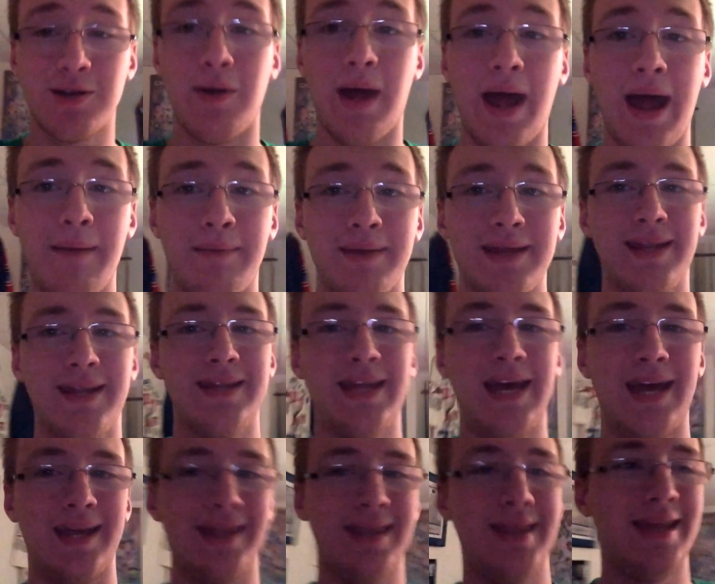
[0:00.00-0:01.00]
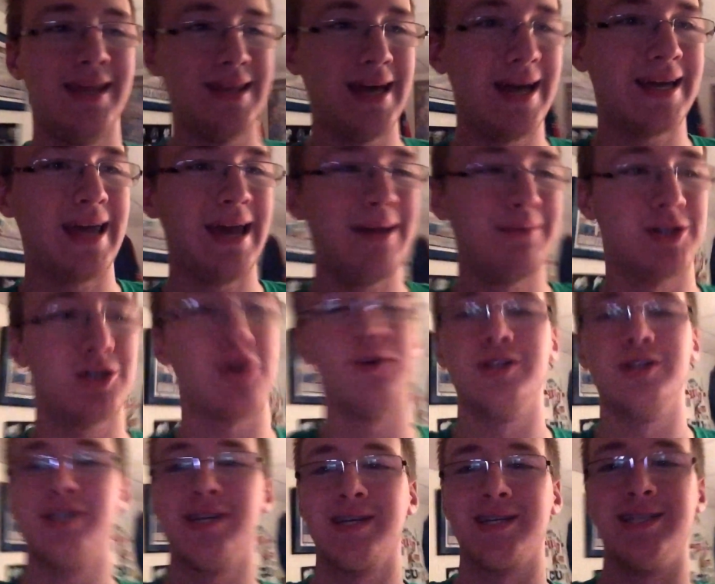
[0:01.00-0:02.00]
happy that game is
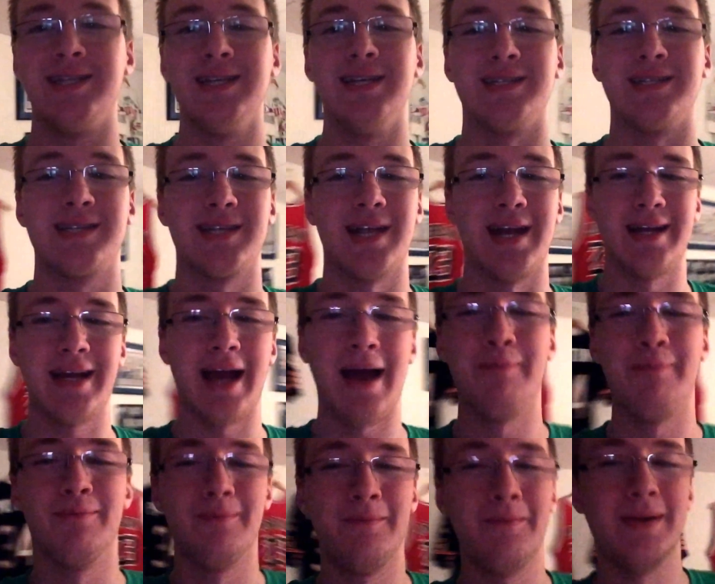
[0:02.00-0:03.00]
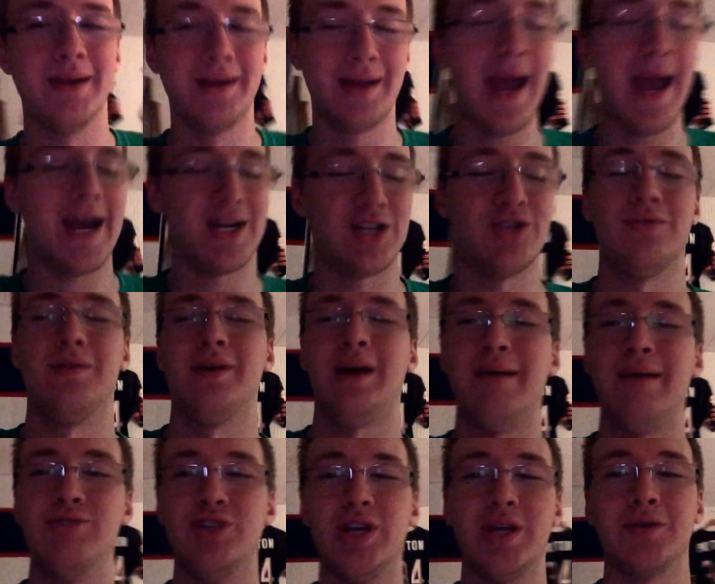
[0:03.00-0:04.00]
going to exist. Like I'm
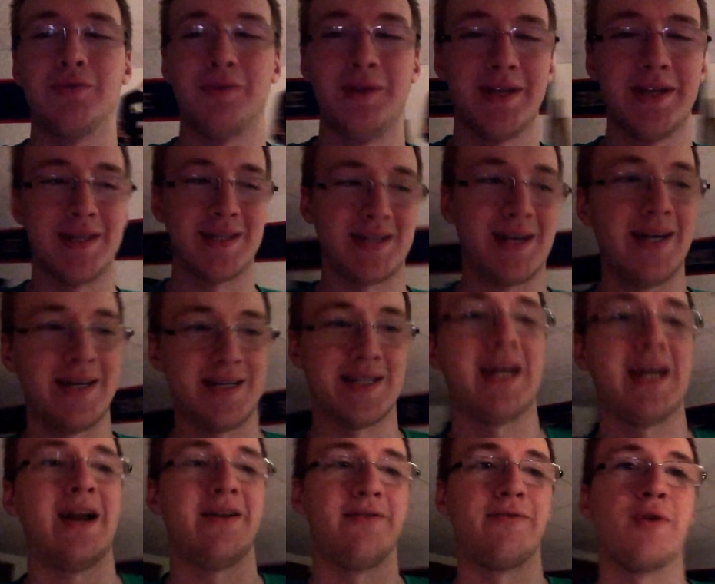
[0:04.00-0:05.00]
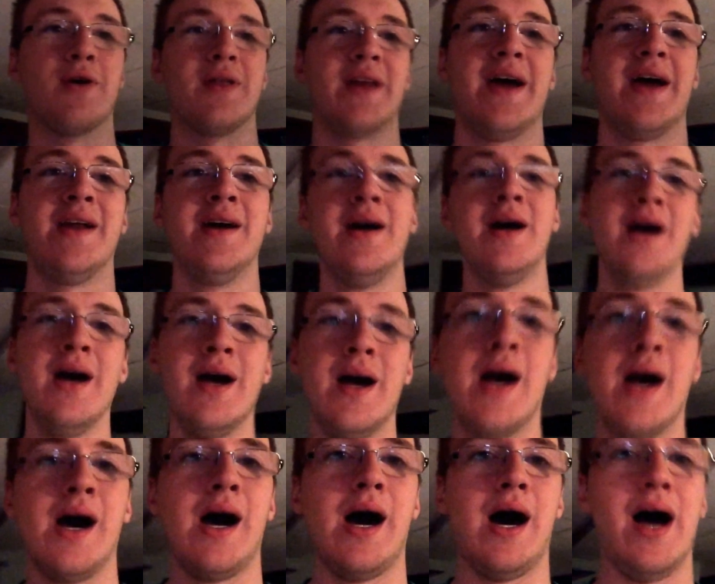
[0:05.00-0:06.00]
genuinely excited for that.
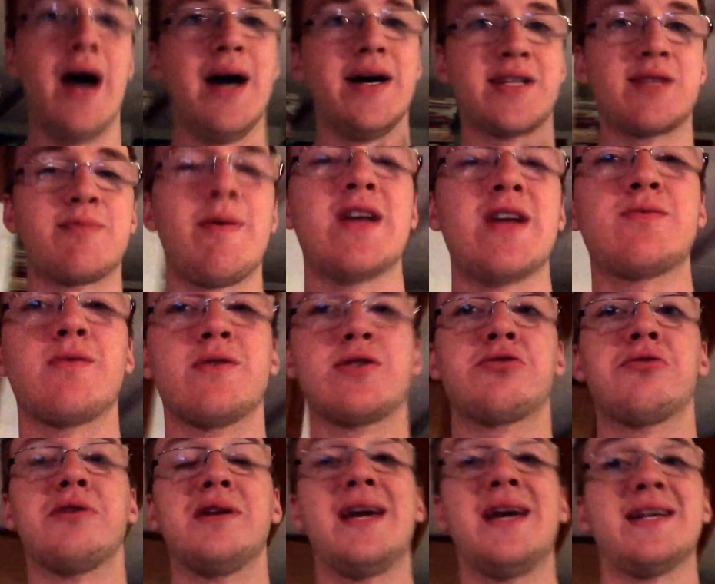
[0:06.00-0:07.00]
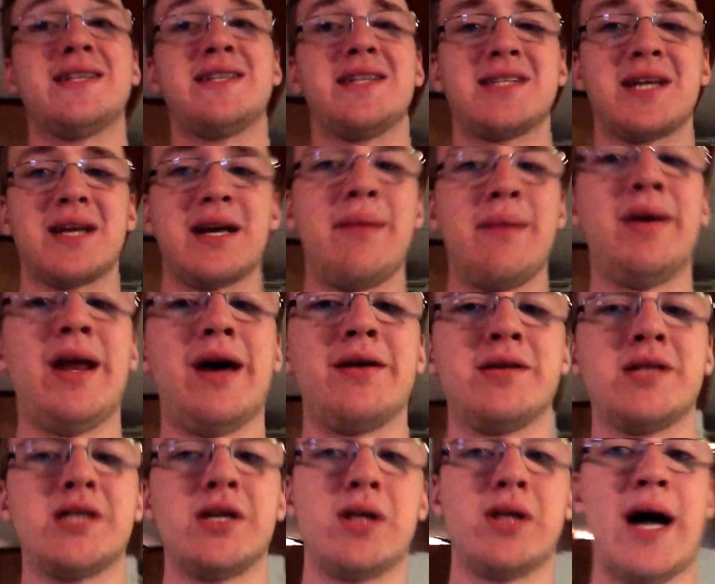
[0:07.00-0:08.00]
Smash Bros. 3DS isn't coming out
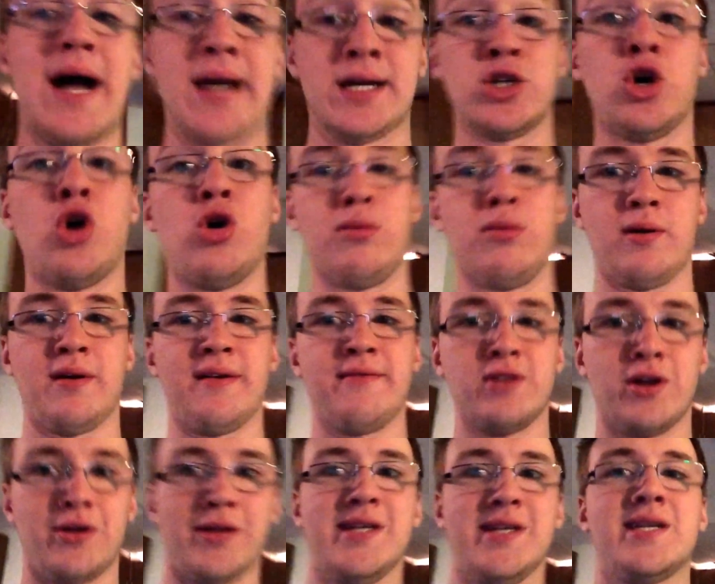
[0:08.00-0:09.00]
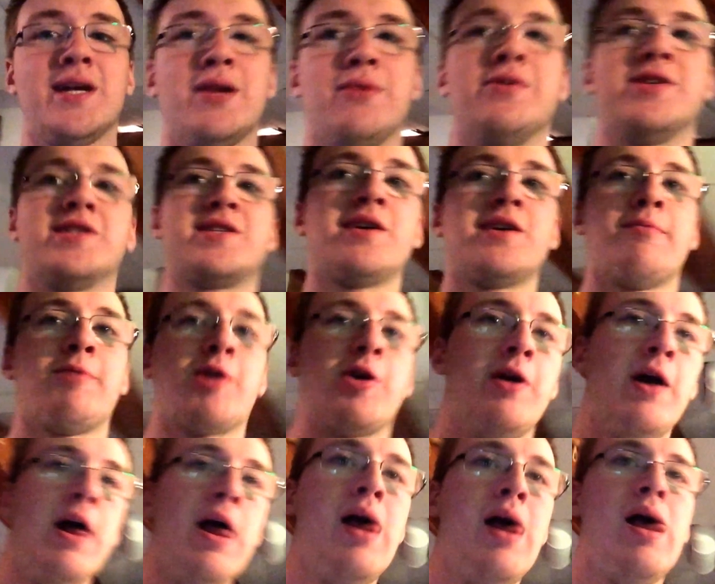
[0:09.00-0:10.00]
until October, even though they said it was summer.
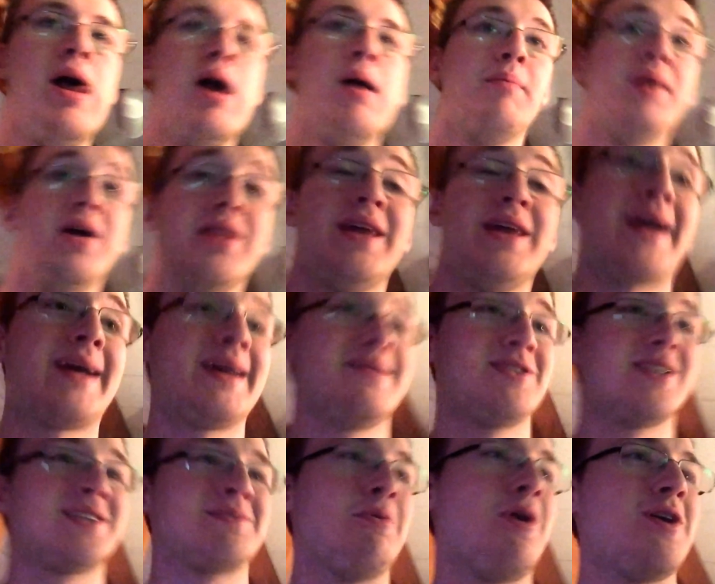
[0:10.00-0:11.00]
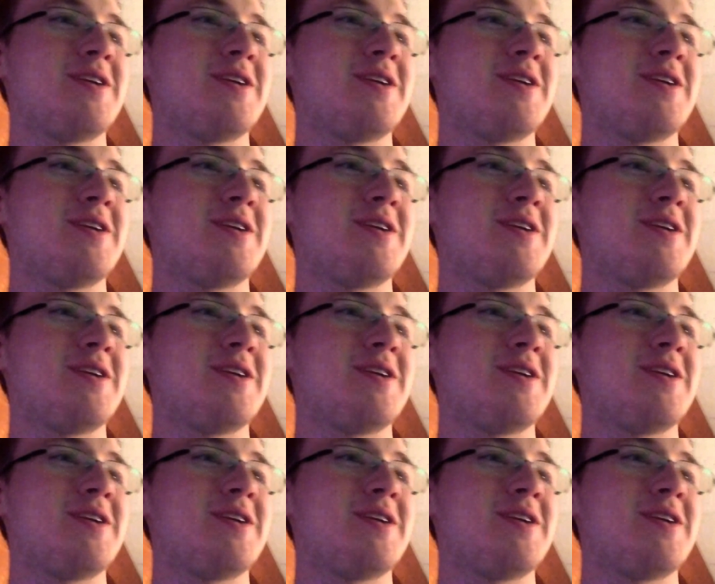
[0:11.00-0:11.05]
But that gives us more